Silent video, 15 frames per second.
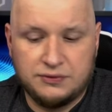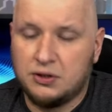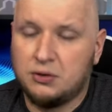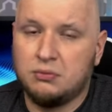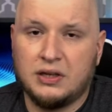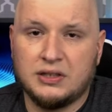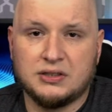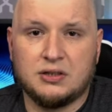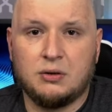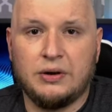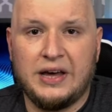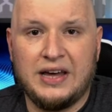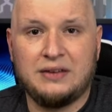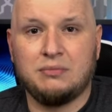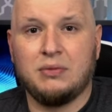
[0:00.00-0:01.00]
So let's go
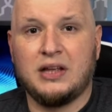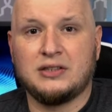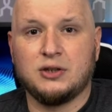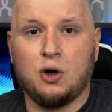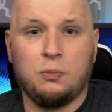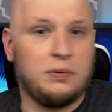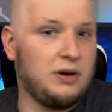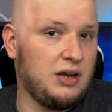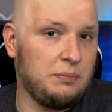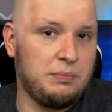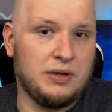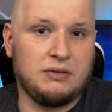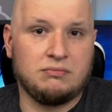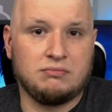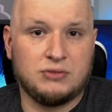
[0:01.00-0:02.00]
ahead and let's open up
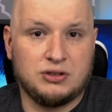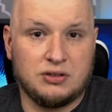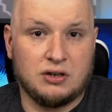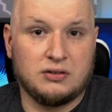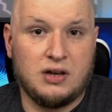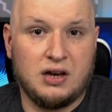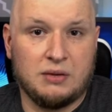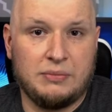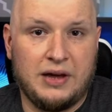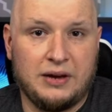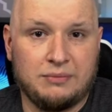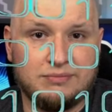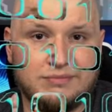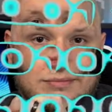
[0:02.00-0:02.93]
and start talking about it.